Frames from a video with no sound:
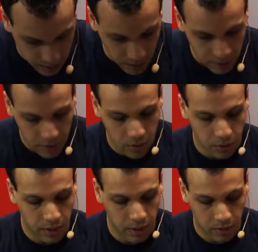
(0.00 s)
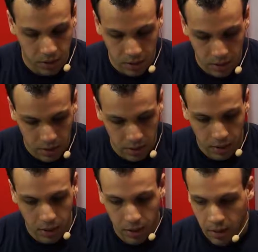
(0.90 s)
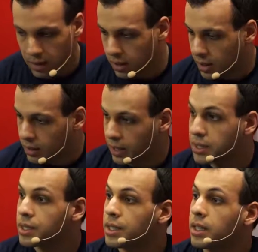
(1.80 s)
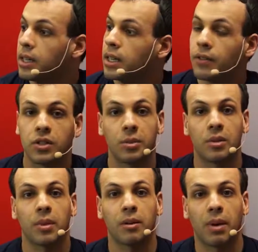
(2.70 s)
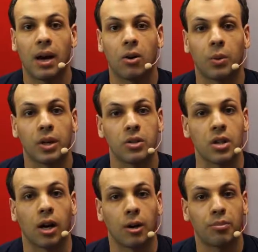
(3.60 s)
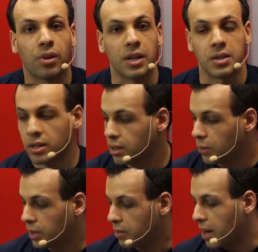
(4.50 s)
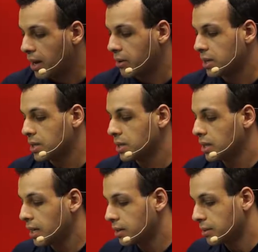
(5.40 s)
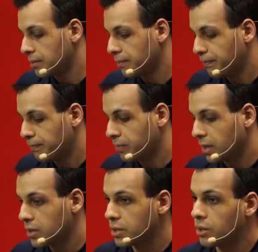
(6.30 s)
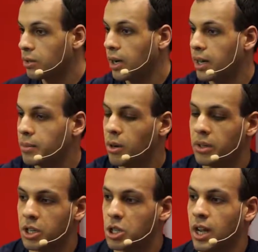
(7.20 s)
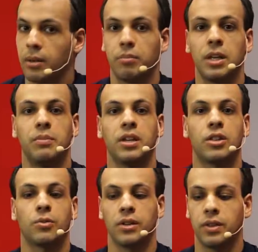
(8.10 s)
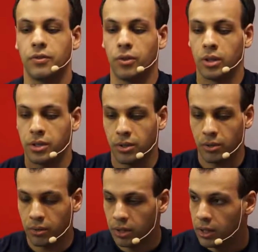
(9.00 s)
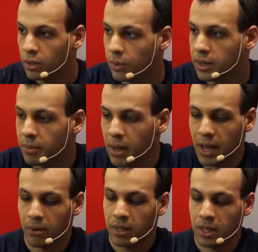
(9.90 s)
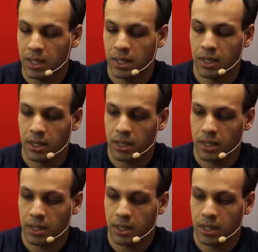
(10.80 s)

that I'm going to do here, just let's see if some of the main power rails are present when the battery is connected. So I'm going to check PP3V42 when the battery is